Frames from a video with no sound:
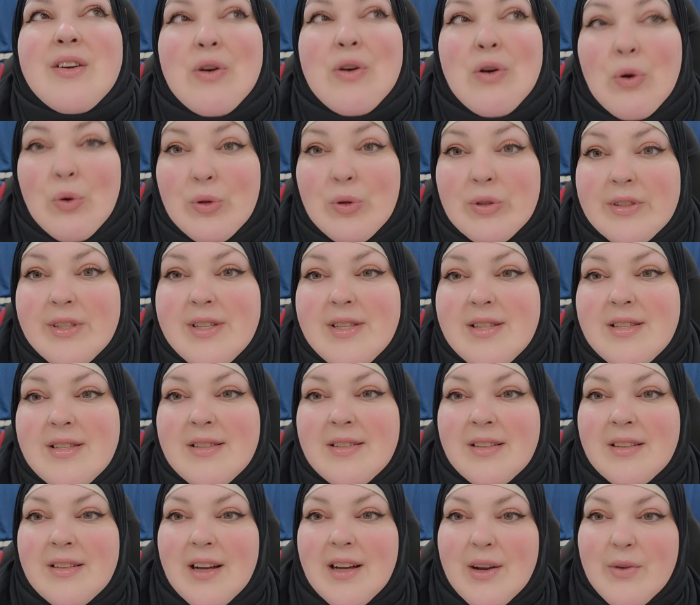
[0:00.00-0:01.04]

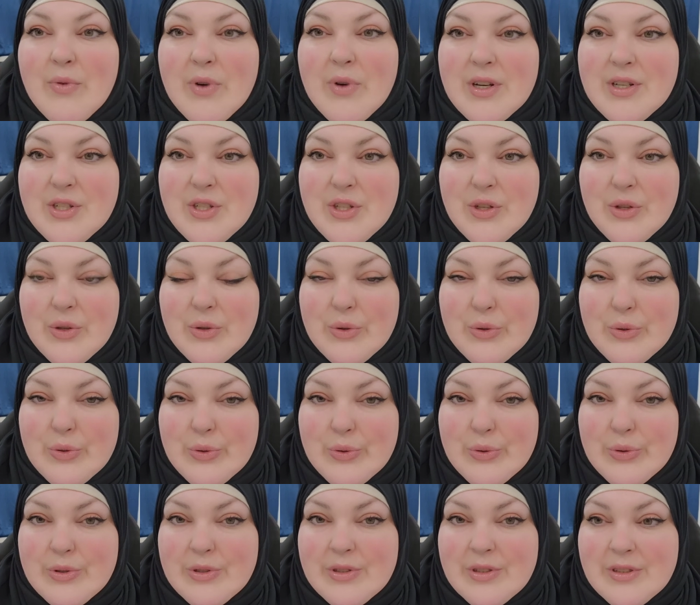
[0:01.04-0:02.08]
goals. I want
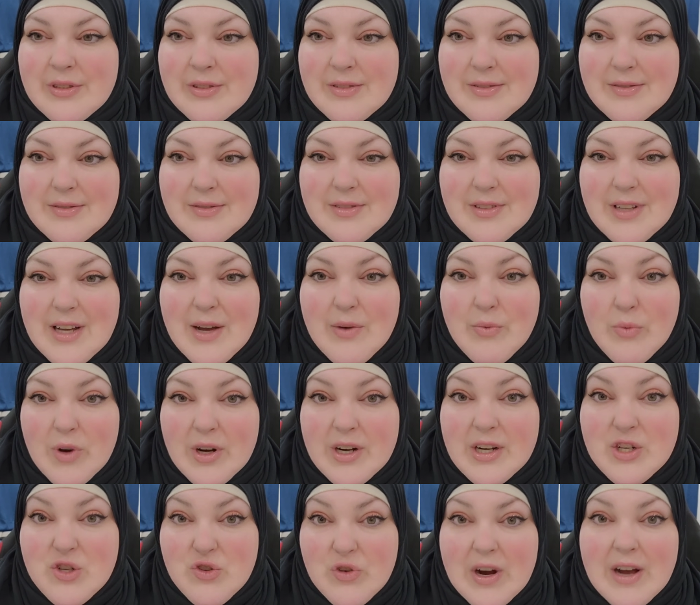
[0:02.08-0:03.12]
to
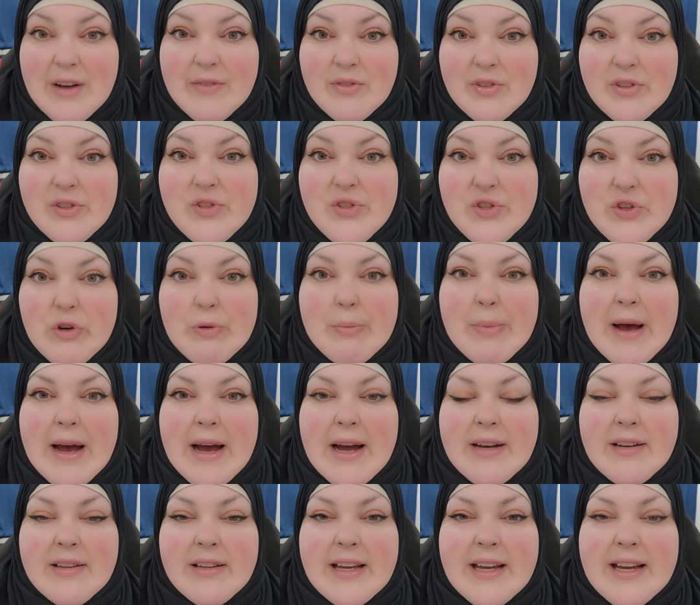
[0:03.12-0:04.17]
travel so
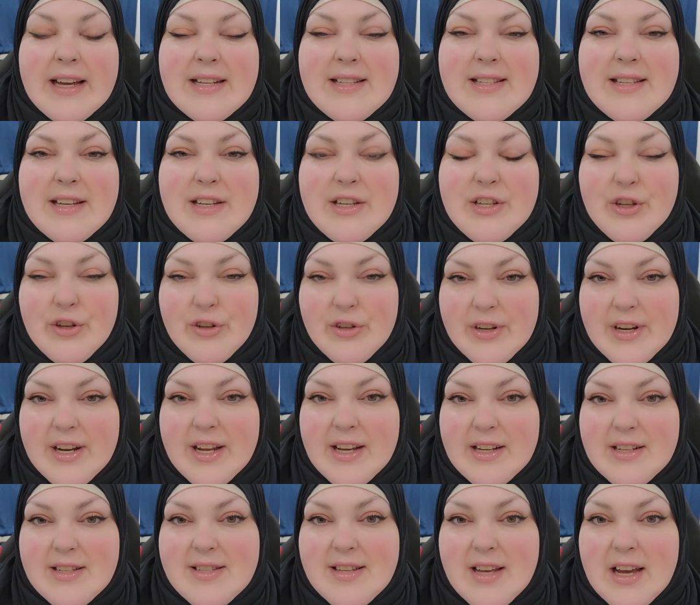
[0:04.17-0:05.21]
bad. Like, it's a
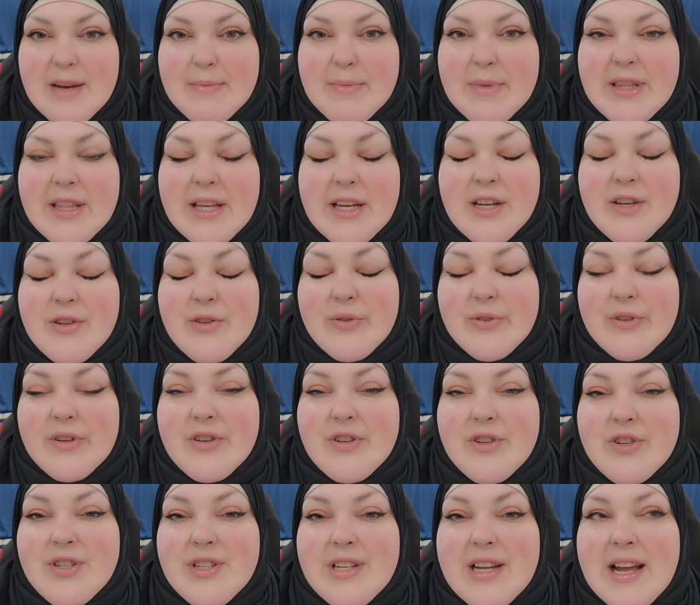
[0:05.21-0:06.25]
yearning inside me that you don't
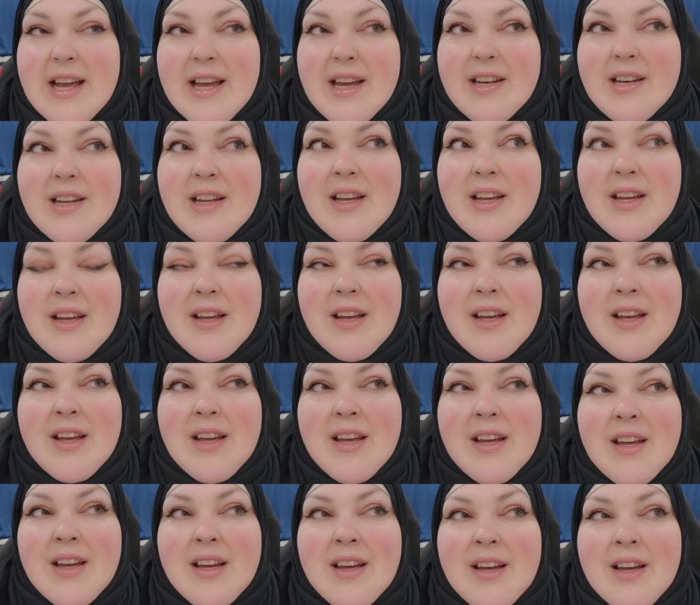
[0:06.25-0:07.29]
understand.
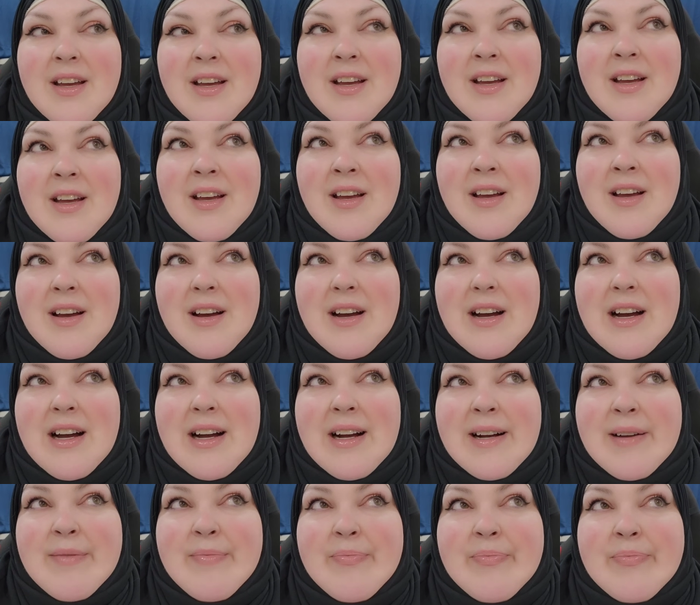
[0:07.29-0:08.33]

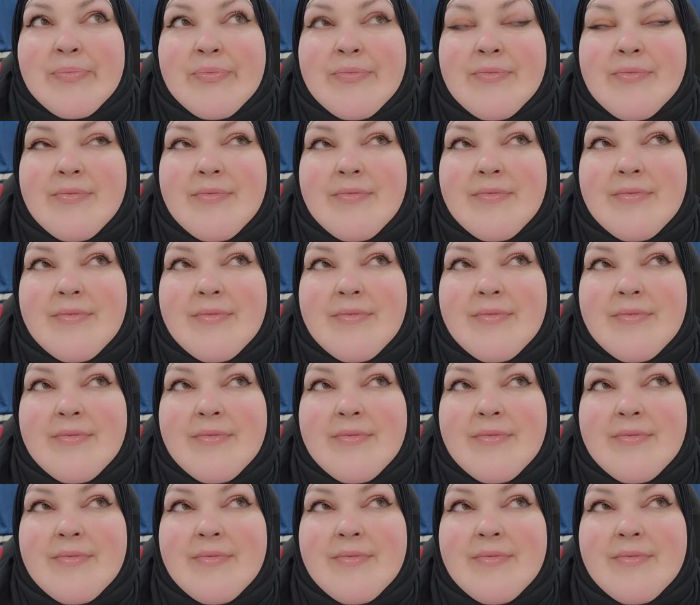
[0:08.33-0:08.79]
I